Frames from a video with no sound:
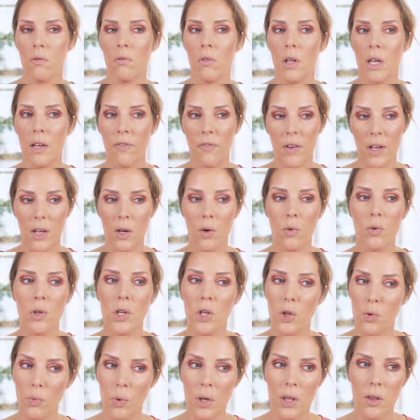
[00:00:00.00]
Like if I could only
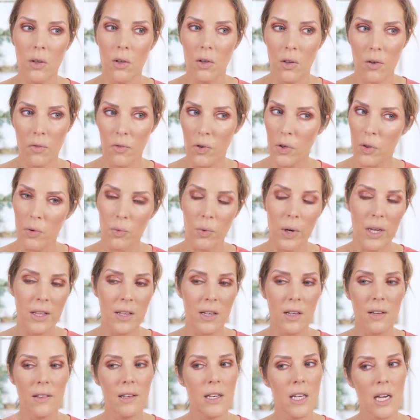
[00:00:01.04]
do one look for the
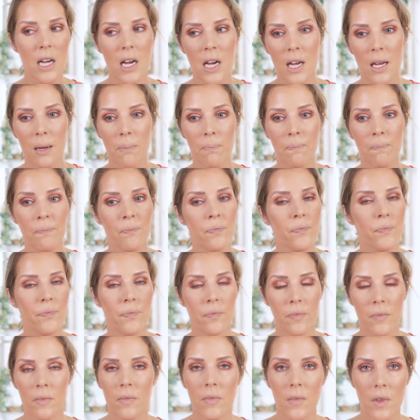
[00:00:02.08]
rest of the time,
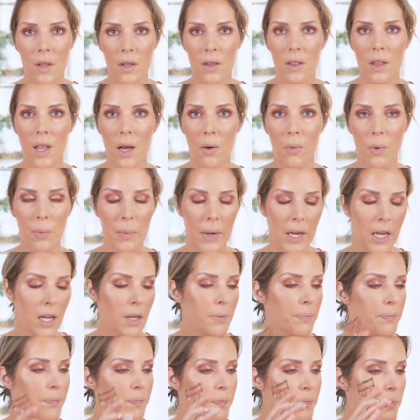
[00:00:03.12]
that would be it.